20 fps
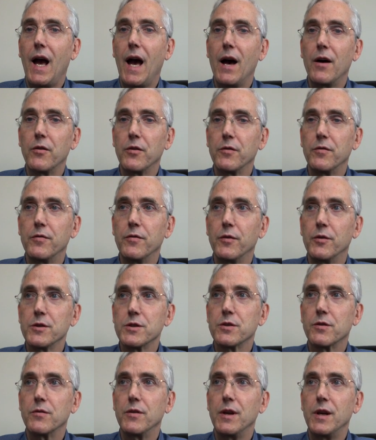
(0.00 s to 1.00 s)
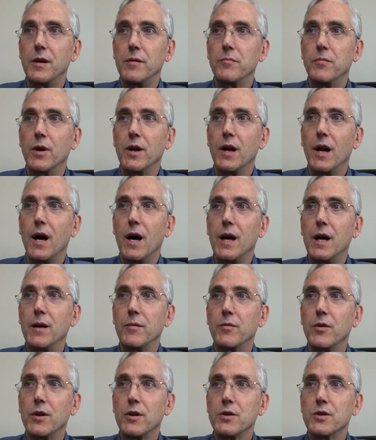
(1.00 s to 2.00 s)
out of the full screen, but I
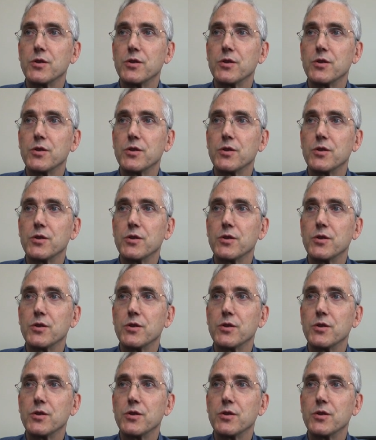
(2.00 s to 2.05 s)
am going to